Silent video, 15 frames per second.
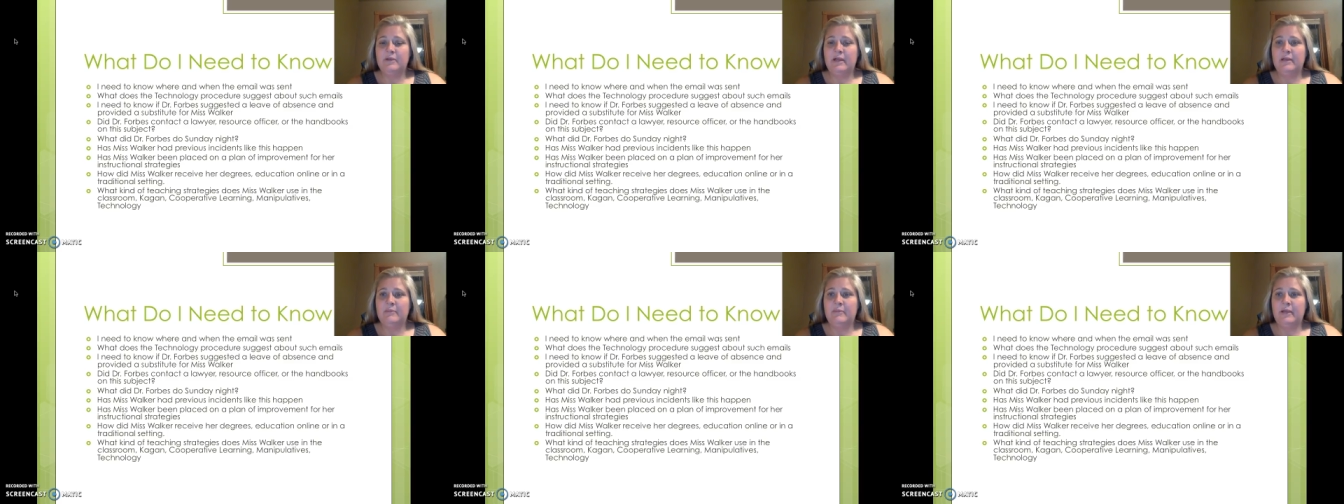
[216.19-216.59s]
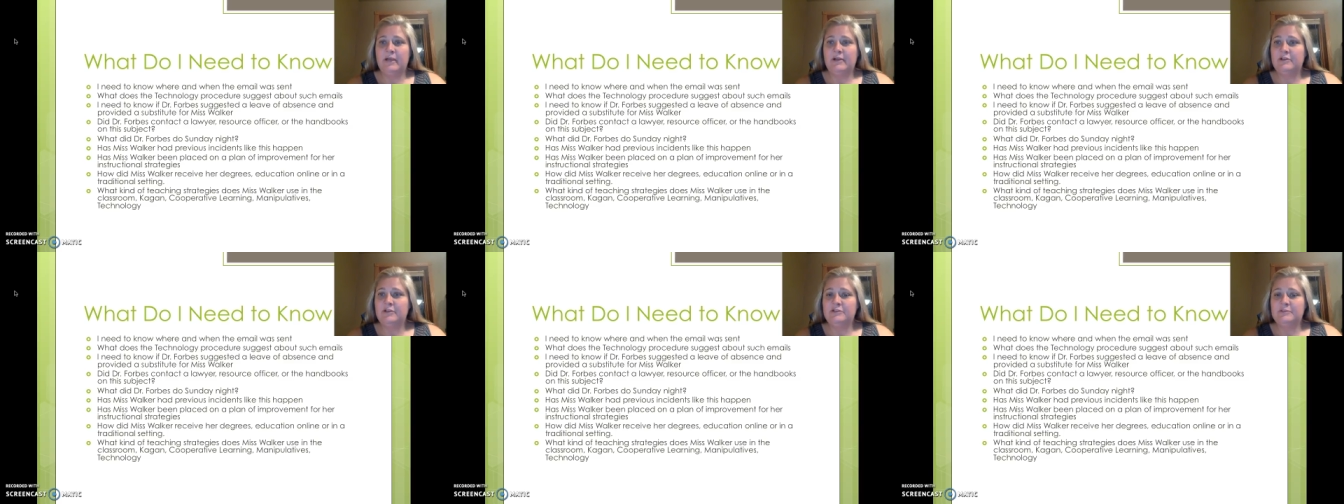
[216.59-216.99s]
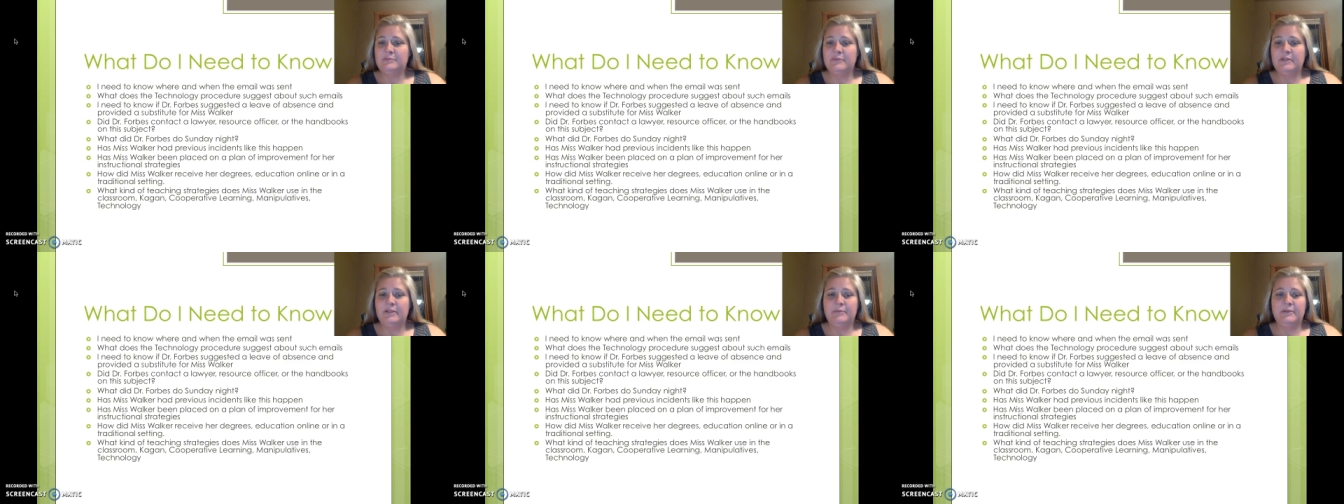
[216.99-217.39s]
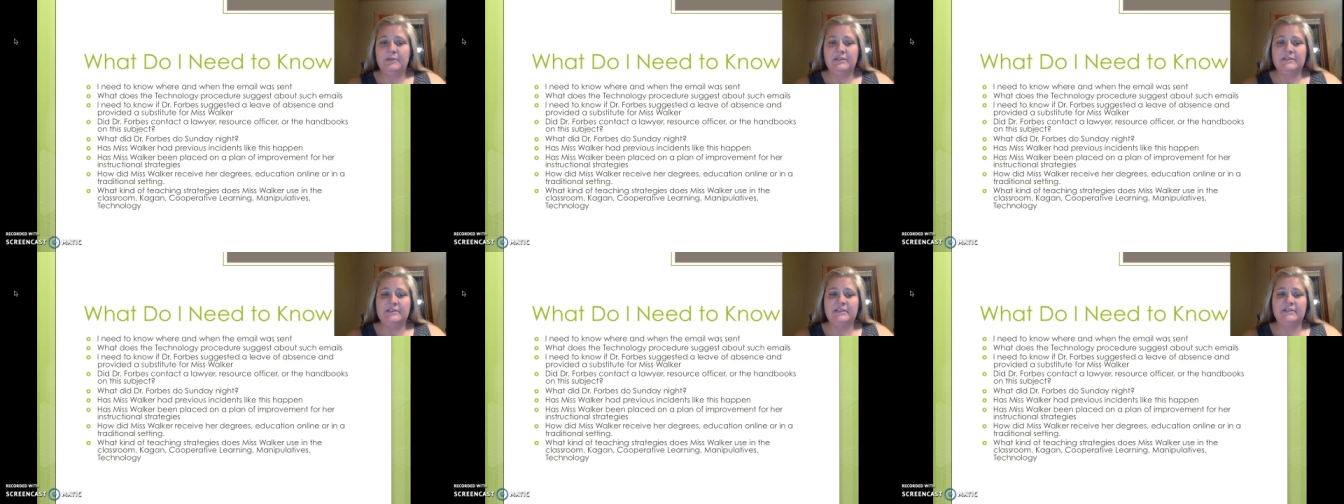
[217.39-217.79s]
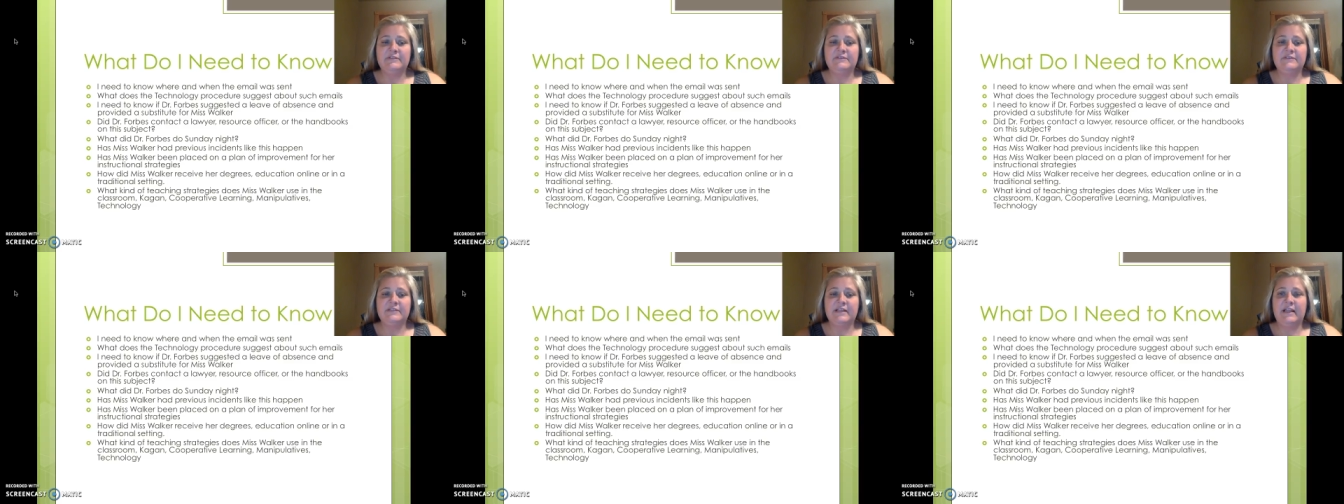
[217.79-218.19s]
how to use
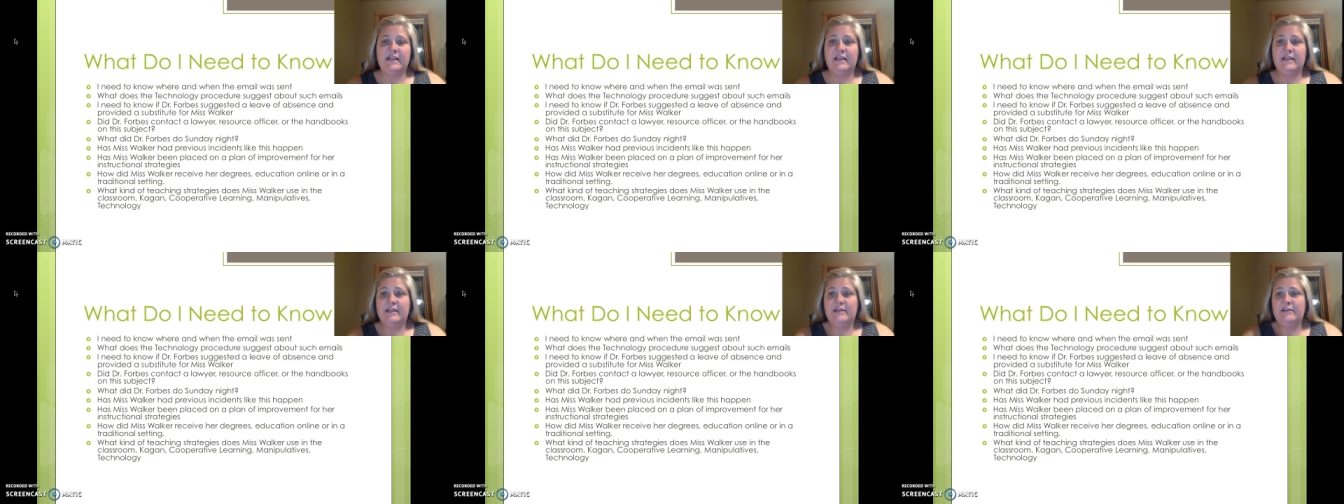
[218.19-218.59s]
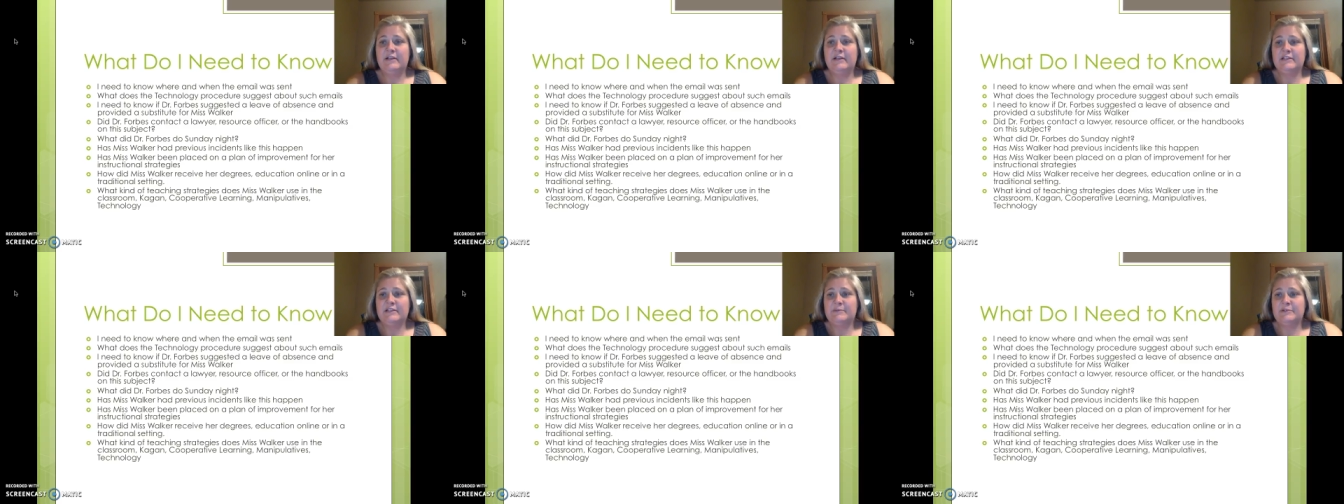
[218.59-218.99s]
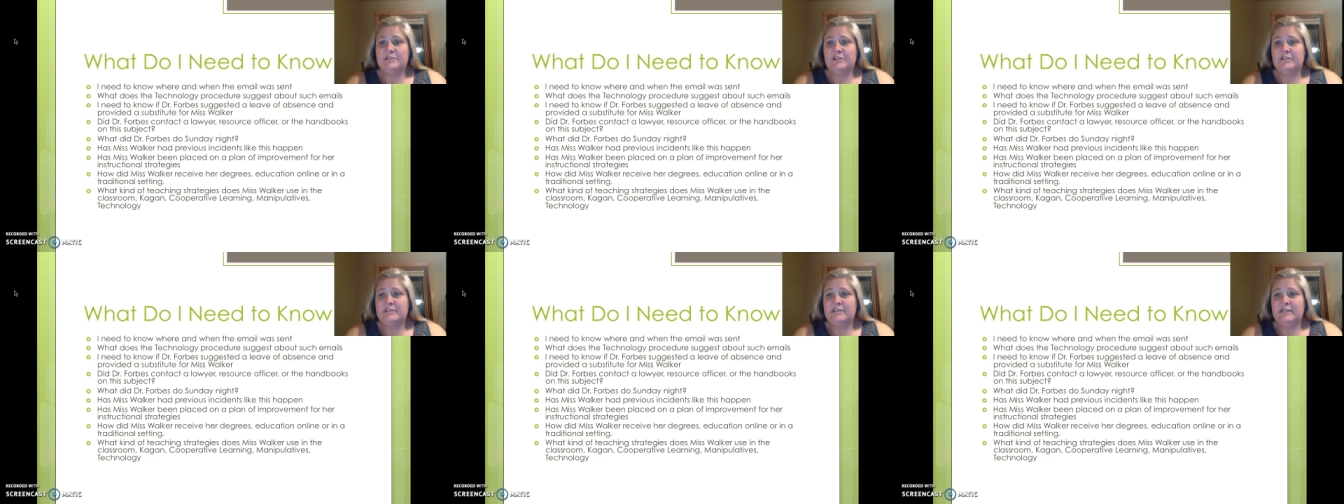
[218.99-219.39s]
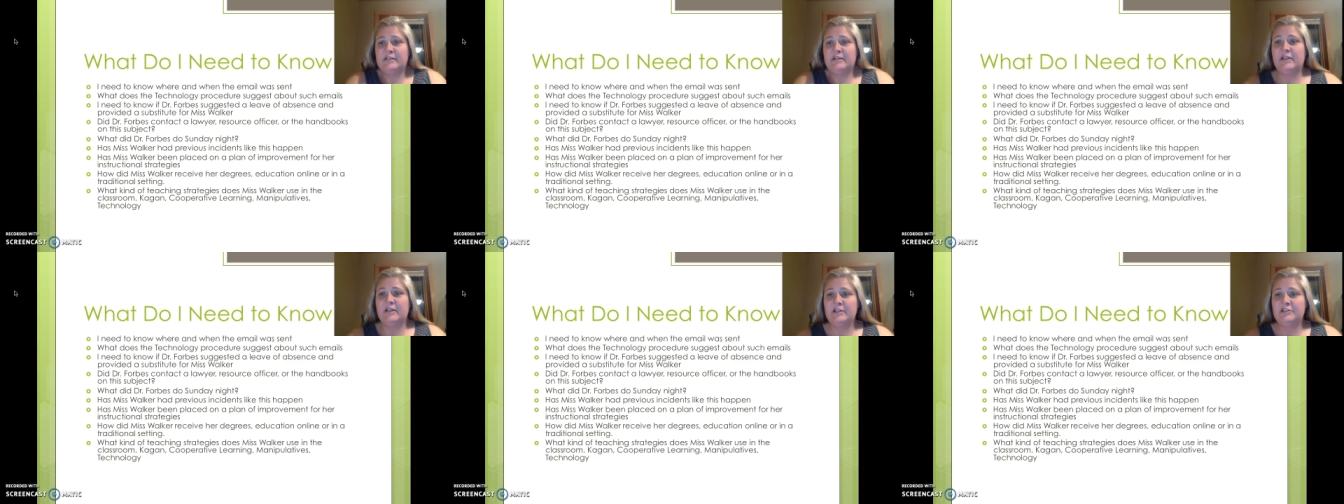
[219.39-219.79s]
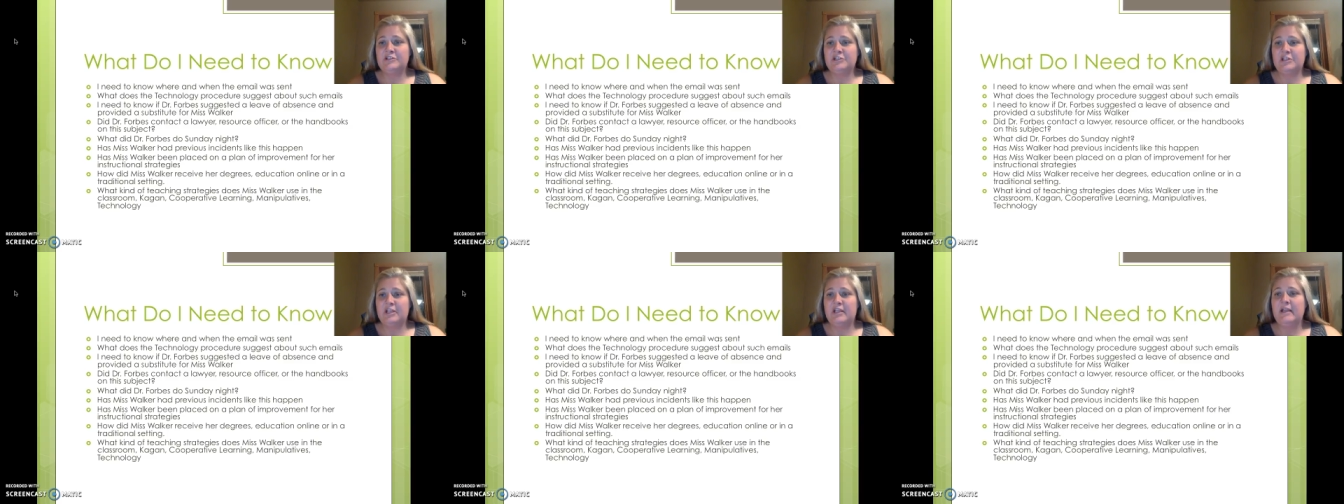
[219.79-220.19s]
manipulatives, and especially
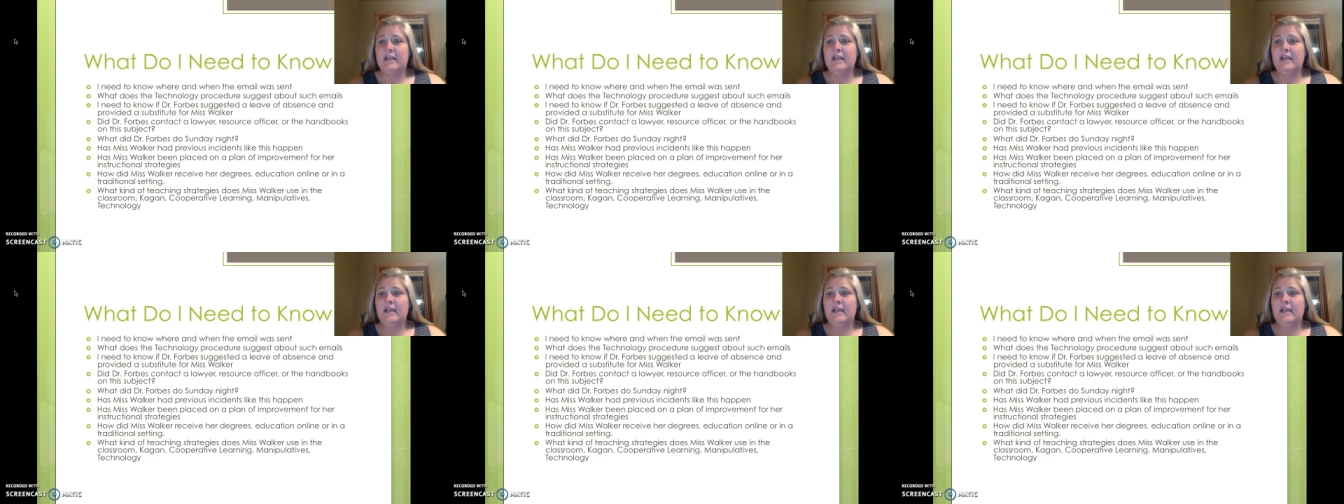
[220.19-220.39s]
technology.